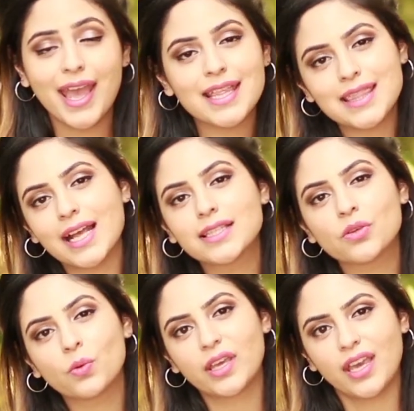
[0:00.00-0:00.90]
And that's
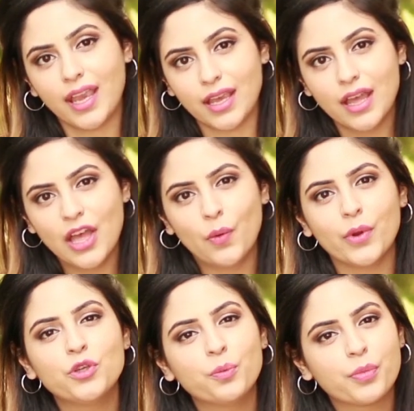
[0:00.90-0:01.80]
okay.
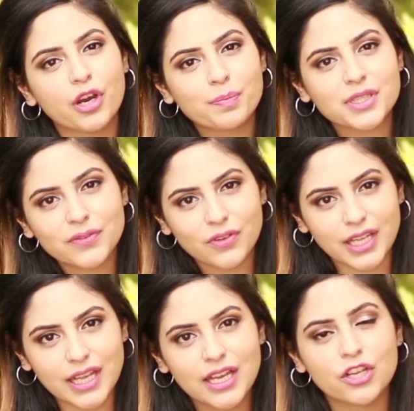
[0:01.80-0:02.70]
When you
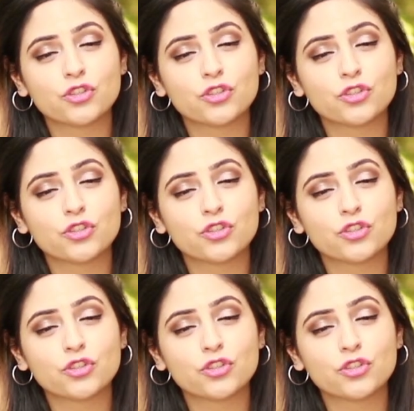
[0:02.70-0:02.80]
purposefully